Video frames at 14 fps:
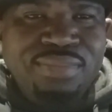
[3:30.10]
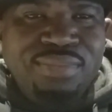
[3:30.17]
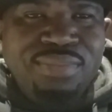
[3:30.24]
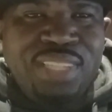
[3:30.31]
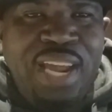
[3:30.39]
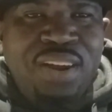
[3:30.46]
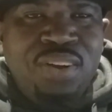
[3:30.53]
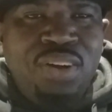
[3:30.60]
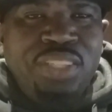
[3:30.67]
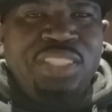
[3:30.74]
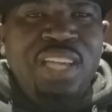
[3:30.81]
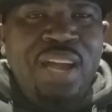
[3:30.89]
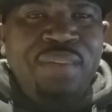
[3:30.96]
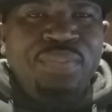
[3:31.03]
That
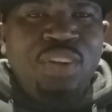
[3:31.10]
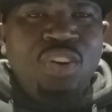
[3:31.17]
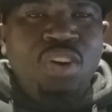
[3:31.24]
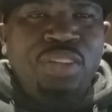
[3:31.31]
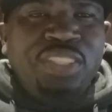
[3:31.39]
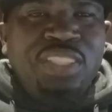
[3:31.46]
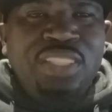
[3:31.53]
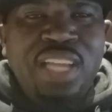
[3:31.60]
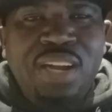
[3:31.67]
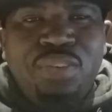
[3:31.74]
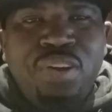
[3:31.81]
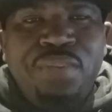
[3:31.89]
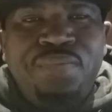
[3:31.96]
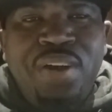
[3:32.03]
cousin after cousin, that
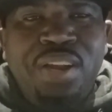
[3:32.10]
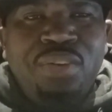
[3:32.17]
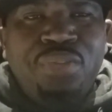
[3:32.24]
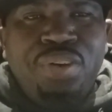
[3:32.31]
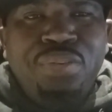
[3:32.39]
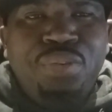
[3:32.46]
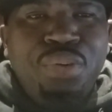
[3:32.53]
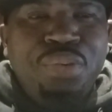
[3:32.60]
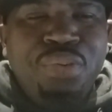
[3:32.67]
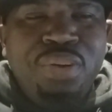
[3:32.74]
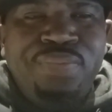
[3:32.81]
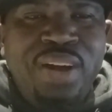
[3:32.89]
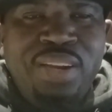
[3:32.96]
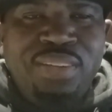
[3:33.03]
grandfather, great
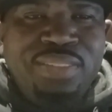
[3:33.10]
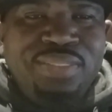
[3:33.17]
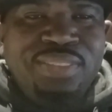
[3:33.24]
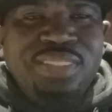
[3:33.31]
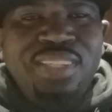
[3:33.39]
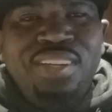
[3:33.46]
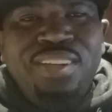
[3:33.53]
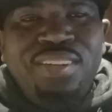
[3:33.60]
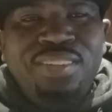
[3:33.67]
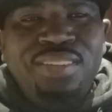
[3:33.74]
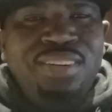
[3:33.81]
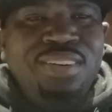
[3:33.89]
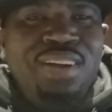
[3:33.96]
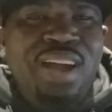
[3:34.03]
grandfather.
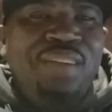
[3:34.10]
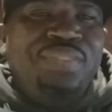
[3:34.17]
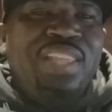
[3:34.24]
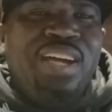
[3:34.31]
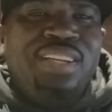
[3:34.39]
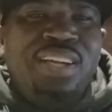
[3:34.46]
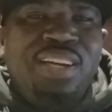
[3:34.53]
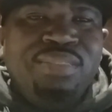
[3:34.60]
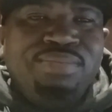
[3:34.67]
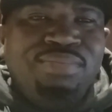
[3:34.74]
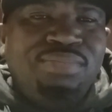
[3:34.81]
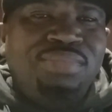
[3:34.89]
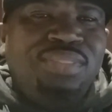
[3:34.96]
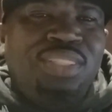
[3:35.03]
You don't have that
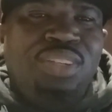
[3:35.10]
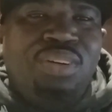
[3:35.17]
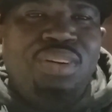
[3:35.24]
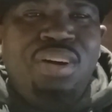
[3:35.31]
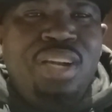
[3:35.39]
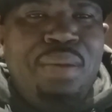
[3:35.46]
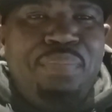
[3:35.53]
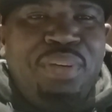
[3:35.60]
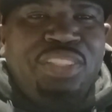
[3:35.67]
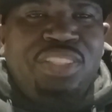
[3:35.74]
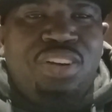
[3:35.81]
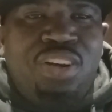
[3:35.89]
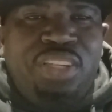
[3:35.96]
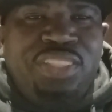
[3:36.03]
all that bunch
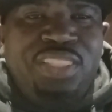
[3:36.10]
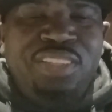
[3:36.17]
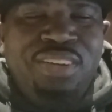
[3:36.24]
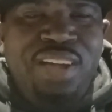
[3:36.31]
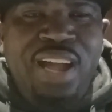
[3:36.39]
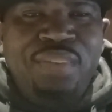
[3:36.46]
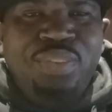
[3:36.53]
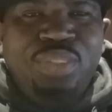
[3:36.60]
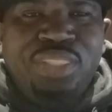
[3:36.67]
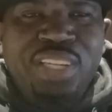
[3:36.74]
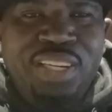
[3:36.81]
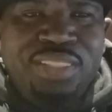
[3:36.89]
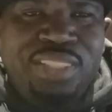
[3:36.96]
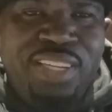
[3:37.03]
of cousins. You don't have those
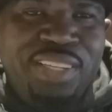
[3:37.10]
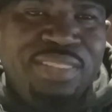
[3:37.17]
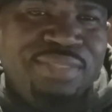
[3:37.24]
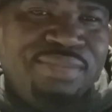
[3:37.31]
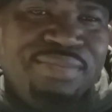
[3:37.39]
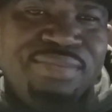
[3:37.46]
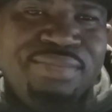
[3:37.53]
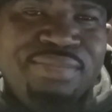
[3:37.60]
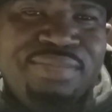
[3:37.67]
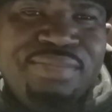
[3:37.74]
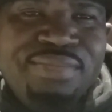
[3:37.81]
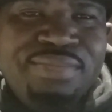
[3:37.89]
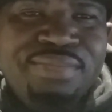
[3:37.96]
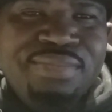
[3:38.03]
kind of things.
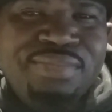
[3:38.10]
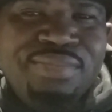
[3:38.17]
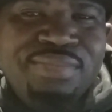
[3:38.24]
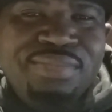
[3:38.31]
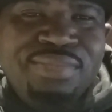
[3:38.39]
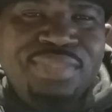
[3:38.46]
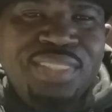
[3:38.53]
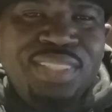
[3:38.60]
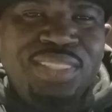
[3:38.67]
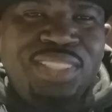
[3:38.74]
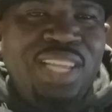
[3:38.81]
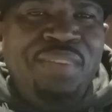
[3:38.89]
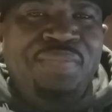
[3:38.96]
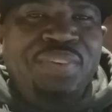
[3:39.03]

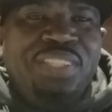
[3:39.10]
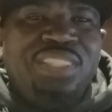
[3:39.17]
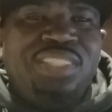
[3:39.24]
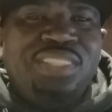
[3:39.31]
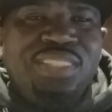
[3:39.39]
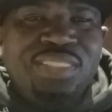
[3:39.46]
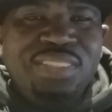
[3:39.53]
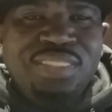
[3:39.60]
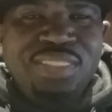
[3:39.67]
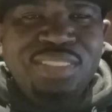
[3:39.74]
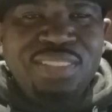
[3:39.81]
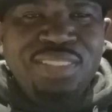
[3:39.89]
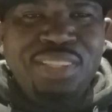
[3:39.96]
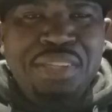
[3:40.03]
Selfish
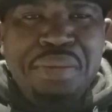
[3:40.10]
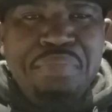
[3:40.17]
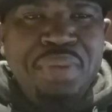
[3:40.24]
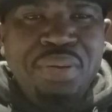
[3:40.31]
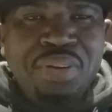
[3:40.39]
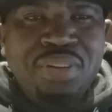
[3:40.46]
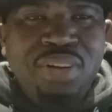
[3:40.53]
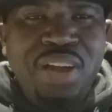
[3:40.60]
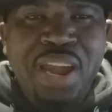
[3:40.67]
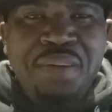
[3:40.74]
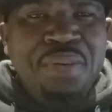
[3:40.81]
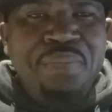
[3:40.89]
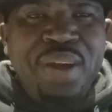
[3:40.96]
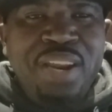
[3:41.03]
in America.
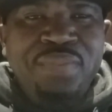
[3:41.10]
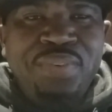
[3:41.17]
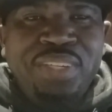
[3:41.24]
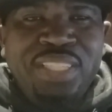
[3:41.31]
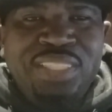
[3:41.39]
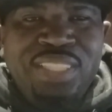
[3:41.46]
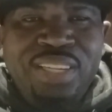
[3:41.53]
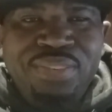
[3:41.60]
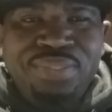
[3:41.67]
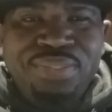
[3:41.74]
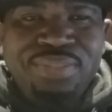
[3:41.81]
Everybody for themselves.